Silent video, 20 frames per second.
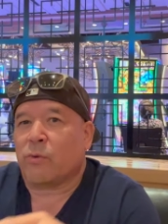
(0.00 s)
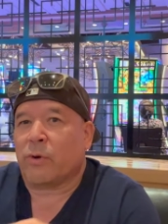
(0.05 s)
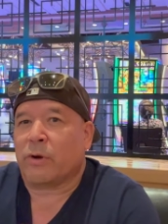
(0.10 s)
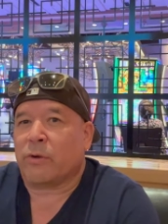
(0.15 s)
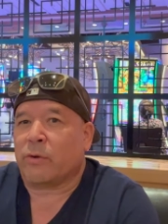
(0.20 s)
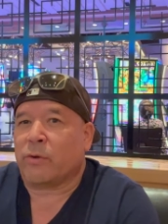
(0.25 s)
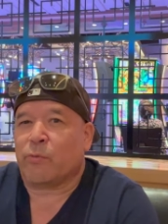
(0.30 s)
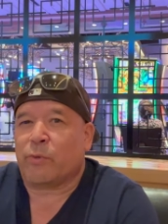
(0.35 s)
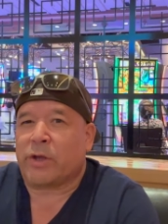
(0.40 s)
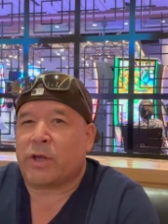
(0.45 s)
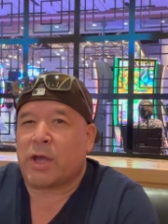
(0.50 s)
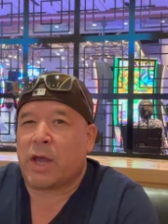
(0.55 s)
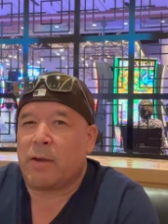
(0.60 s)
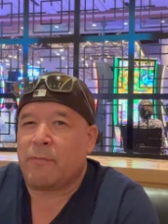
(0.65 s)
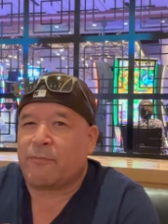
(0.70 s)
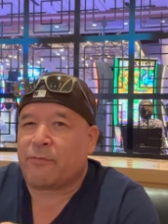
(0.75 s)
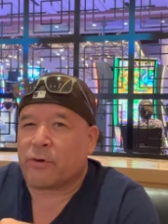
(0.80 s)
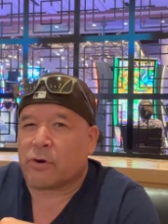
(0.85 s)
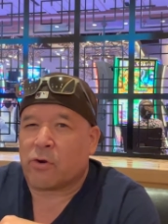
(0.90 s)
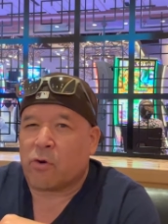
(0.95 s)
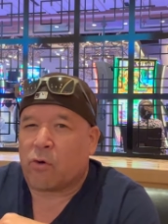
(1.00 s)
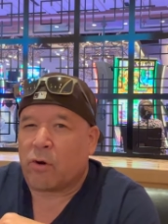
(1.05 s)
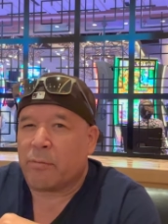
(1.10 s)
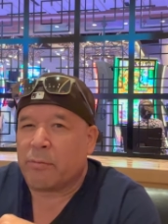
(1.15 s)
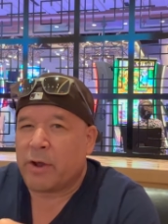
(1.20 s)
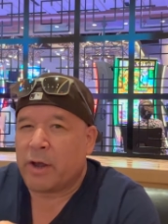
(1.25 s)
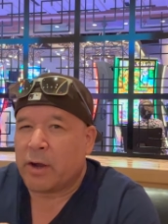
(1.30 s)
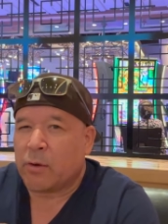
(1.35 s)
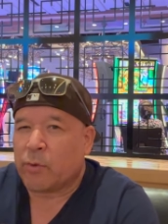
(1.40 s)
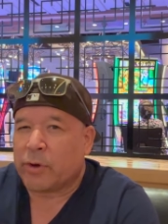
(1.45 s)
where we came for
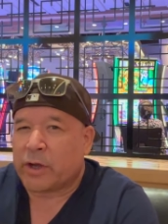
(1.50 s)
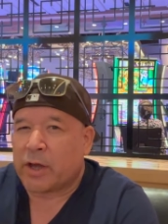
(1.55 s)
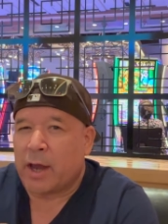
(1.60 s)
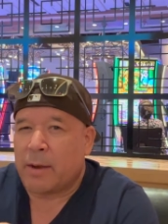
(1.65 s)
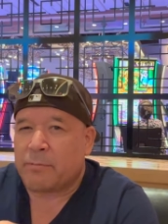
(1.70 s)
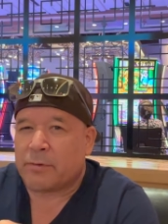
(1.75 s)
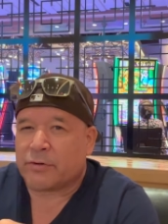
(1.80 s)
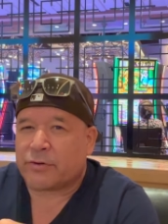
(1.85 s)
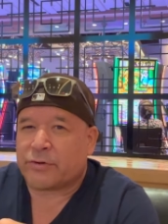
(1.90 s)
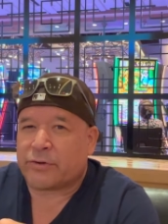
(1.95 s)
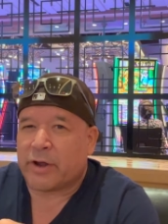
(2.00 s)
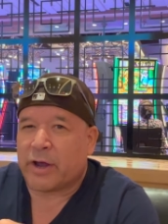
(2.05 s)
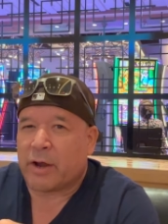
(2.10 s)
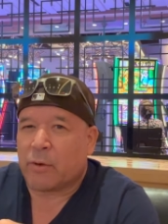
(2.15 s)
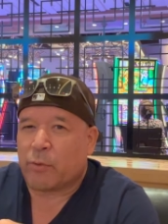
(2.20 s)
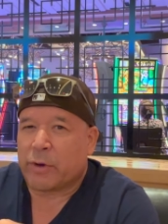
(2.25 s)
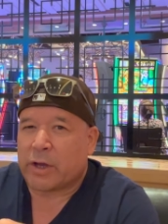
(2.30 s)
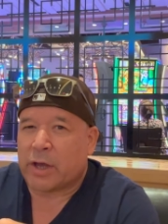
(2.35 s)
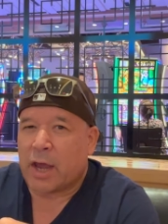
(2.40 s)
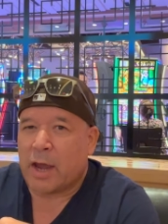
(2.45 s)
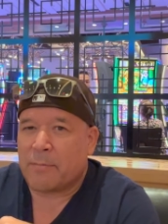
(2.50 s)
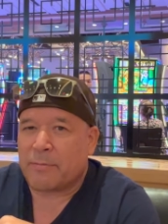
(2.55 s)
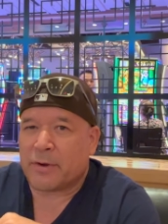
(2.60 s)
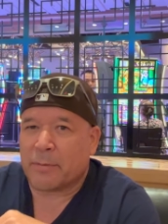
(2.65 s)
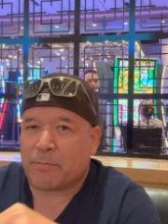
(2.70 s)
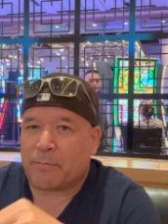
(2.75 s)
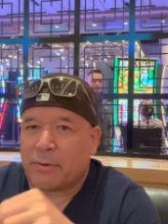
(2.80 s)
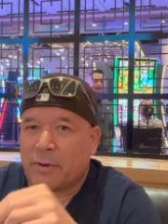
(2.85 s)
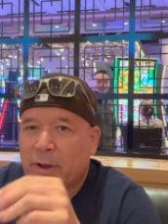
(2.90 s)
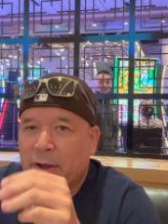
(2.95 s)
gourmet, we came to stay, we came to
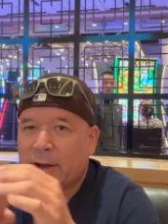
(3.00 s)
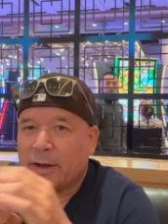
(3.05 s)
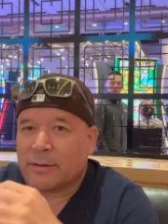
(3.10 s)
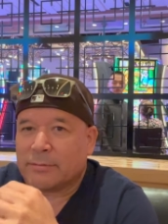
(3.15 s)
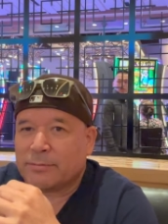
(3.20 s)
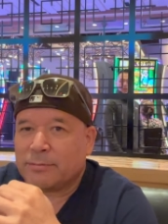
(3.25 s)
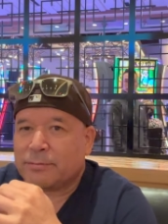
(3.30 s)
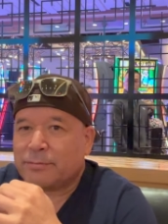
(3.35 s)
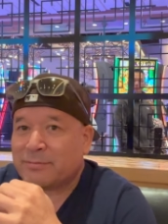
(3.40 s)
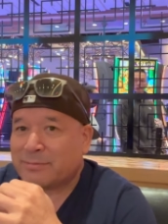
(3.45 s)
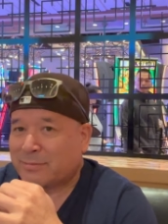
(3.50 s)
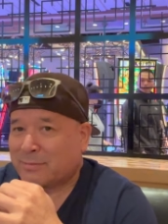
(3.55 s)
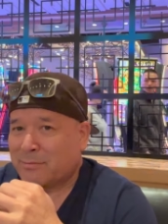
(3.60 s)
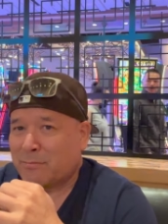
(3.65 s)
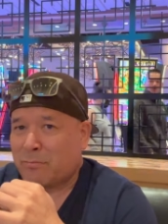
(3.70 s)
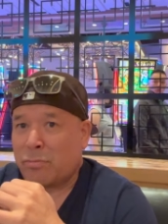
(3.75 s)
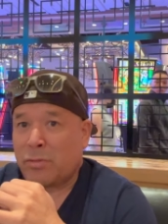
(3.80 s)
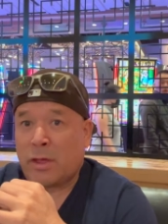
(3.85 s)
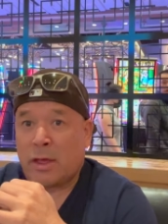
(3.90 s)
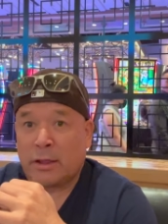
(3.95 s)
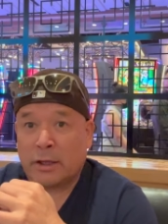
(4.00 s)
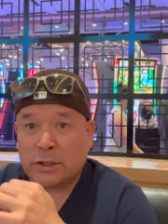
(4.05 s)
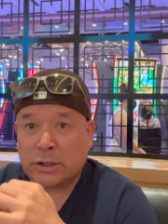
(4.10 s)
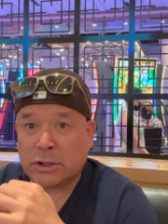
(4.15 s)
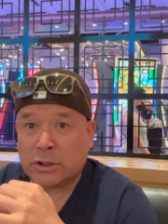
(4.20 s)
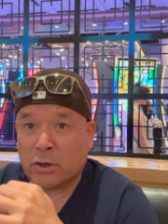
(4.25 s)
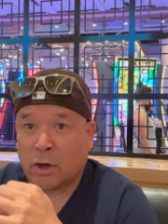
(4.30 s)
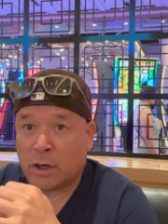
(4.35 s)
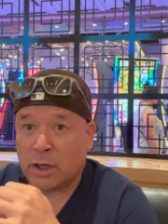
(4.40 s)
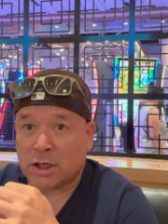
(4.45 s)
play. This
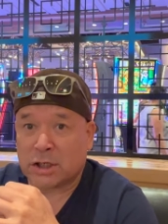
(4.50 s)
is all